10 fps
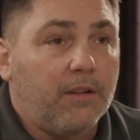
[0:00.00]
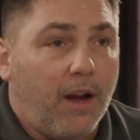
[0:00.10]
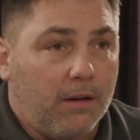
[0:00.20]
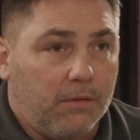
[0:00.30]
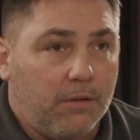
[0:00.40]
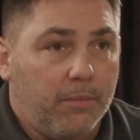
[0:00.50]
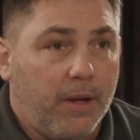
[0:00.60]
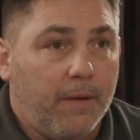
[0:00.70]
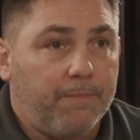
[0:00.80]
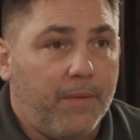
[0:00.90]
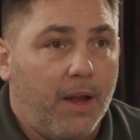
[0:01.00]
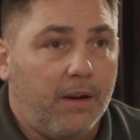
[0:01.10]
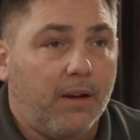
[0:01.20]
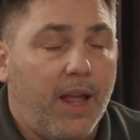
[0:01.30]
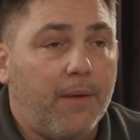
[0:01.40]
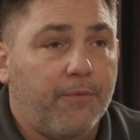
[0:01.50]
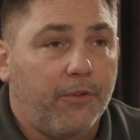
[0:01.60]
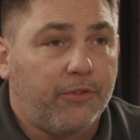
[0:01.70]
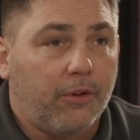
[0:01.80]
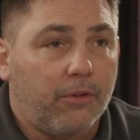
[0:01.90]
title a little bit, and it came full
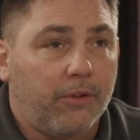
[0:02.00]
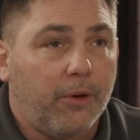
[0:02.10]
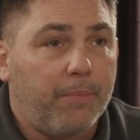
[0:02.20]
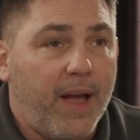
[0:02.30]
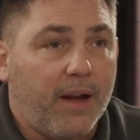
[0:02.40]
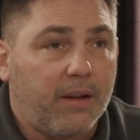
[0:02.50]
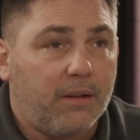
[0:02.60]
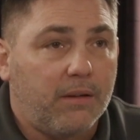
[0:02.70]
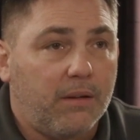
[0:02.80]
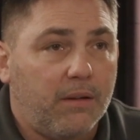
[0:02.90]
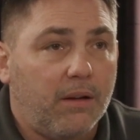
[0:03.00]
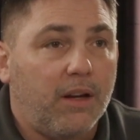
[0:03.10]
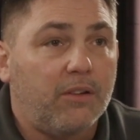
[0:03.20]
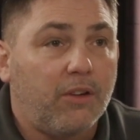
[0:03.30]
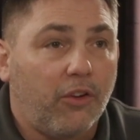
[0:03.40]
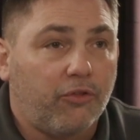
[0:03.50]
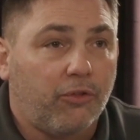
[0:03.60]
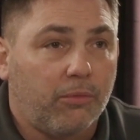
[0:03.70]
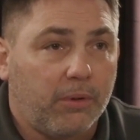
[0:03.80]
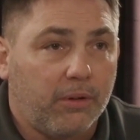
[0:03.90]
circle. You're back in
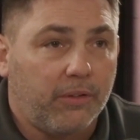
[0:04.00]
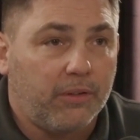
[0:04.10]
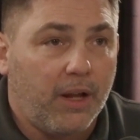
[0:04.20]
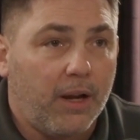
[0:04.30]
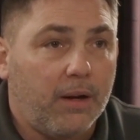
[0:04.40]
industrial real estate.